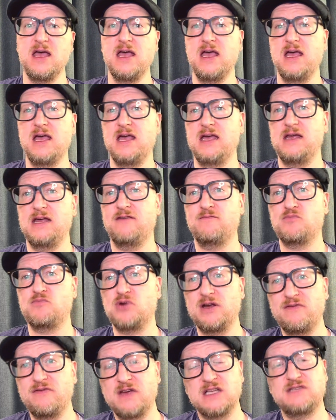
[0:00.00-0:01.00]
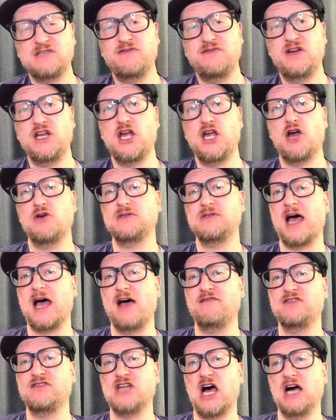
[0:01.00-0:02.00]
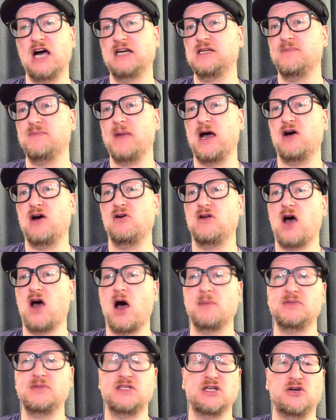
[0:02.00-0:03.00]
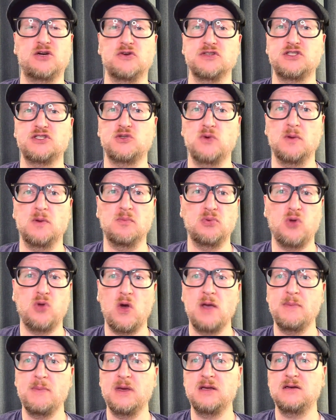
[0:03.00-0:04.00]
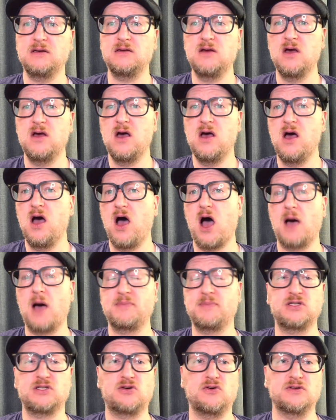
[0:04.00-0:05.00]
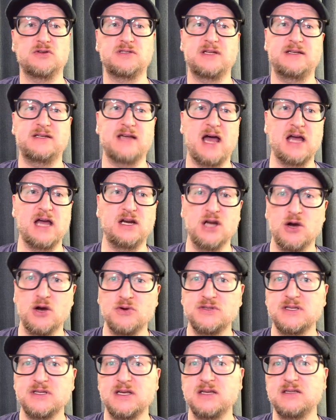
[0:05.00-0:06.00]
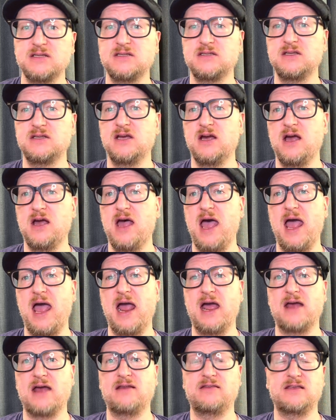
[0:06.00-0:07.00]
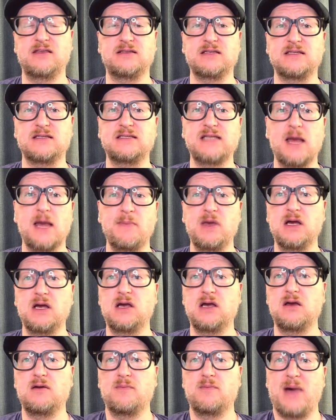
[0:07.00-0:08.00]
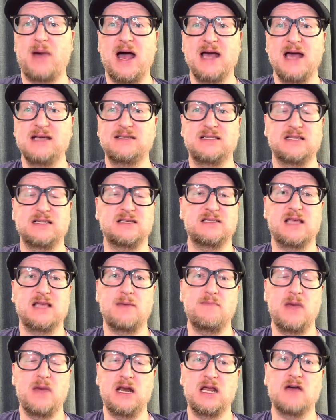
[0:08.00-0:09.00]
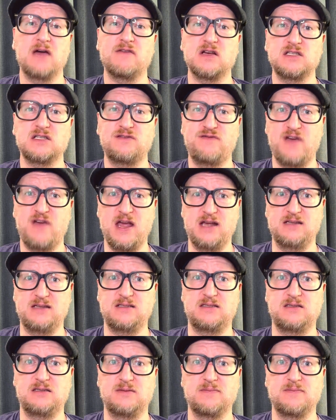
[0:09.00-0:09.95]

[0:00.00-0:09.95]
In previous videos, I've talked about obstacles to employment, obstacles to diagnosis, and the systemic biases that many of us face.